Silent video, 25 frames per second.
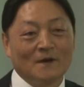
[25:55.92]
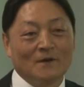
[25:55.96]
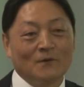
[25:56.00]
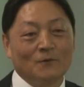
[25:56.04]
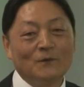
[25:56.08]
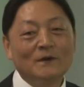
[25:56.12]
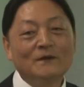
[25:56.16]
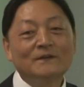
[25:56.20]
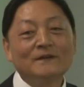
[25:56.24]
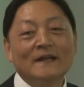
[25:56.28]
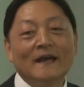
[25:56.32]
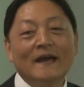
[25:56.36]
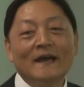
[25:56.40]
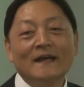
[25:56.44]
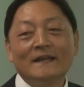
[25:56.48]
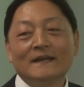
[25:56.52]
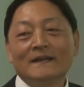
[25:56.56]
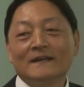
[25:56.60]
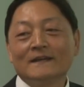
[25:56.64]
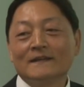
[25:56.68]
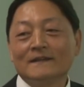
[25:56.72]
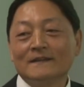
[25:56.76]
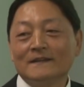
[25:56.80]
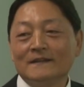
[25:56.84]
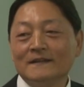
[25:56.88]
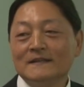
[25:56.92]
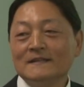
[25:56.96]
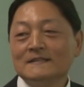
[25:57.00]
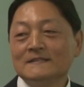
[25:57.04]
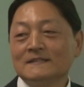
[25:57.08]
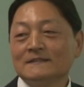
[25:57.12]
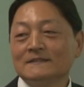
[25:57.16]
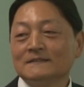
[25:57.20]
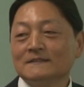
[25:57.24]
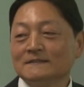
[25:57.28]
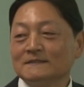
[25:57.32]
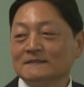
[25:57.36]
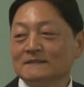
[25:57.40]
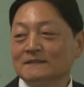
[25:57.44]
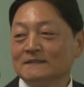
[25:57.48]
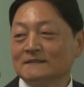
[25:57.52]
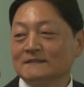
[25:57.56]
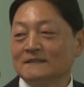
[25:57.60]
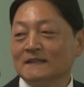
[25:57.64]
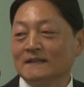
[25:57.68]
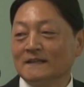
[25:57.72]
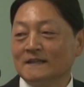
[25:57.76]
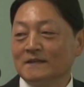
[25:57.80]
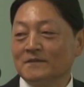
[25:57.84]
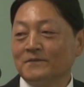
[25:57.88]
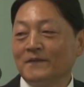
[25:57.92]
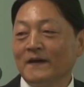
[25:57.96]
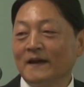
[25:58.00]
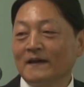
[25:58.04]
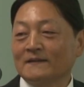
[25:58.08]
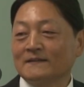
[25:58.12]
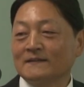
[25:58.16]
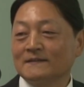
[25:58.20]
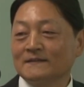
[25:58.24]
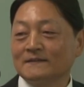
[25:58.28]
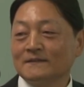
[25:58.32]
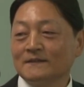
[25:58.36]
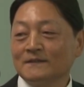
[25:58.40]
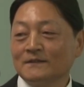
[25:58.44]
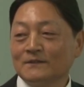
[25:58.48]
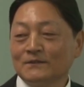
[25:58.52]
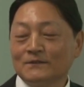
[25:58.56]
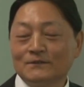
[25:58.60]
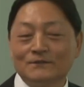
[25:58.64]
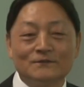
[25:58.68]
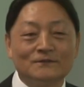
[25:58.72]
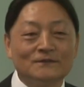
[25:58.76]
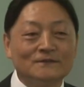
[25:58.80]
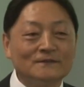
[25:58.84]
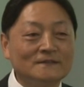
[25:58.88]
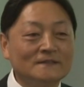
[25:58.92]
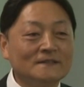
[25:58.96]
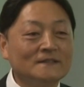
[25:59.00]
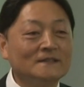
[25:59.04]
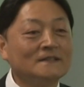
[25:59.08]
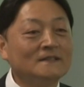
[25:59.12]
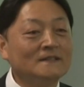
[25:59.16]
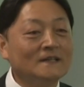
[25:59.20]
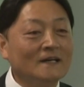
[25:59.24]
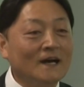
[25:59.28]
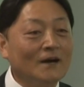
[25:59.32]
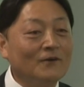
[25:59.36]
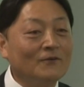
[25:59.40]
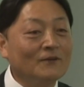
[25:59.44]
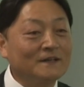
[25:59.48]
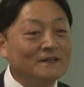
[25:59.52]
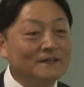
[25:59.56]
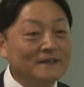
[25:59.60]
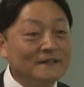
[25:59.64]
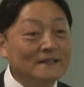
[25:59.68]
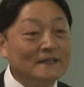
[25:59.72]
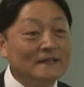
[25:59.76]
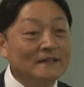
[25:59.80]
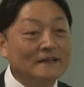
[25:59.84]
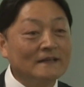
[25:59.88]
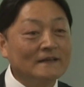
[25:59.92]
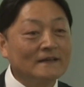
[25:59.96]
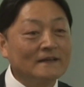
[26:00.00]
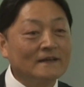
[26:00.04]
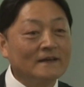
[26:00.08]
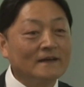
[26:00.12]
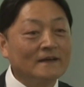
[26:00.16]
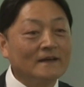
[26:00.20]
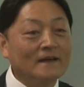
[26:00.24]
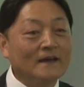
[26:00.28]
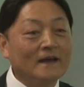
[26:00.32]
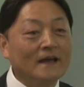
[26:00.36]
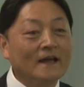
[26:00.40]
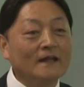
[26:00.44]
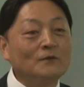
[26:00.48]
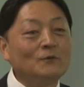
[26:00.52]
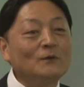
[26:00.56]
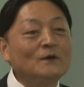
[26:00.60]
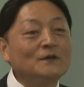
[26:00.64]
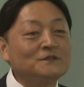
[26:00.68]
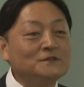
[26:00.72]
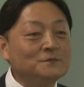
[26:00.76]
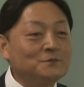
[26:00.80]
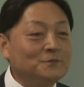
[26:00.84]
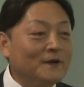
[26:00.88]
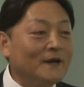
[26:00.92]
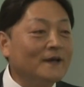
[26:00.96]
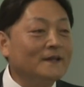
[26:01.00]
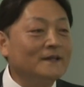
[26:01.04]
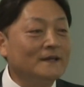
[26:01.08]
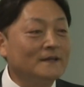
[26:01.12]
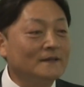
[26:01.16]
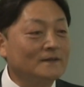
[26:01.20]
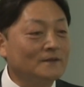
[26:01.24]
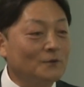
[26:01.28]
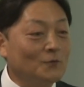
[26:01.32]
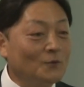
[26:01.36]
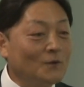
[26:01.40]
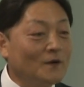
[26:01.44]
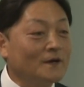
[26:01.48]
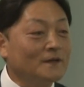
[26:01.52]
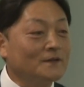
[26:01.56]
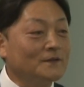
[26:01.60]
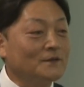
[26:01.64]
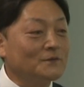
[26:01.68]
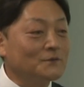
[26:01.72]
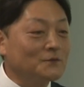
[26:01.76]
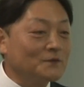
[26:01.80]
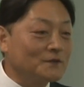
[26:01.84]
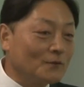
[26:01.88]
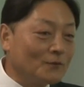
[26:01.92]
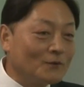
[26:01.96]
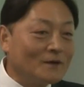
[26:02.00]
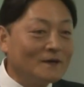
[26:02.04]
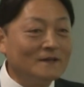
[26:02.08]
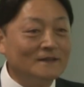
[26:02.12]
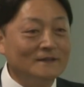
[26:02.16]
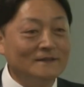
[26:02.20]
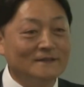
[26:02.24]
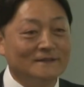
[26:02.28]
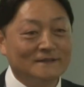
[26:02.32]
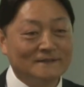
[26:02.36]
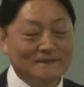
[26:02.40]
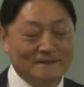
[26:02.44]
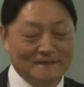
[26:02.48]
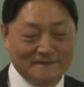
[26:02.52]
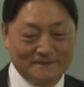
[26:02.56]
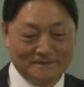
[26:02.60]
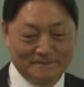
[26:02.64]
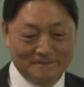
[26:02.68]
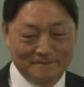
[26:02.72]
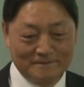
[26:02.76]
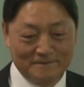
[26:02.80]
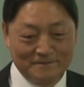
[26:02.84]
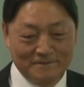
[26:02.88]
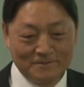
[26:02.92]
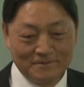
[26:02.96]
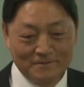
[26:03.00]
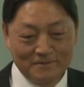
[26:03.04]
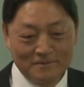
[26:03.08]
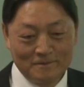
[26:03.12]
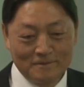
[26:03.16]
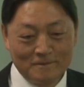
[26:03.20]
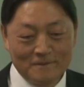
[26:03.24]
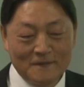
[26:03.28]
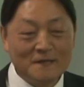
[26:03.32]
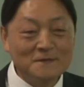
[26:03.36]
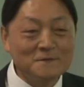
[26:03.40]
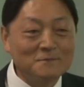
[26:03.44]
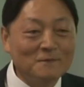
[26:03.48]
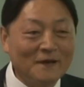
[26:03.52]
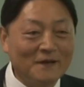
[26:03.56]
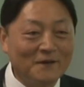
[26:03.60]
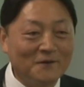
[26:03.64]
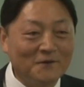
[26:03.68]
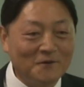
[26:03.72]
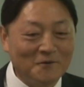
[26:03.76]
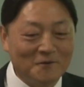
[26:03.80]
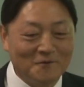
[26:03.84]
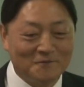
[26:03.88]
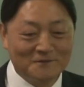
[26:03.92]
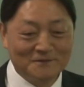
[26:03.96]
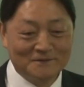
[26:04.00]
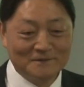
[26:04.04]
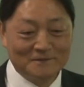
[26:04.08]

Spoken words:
We could adding this the effect to our clinic, and we could spreading the word to the world. That's my hope.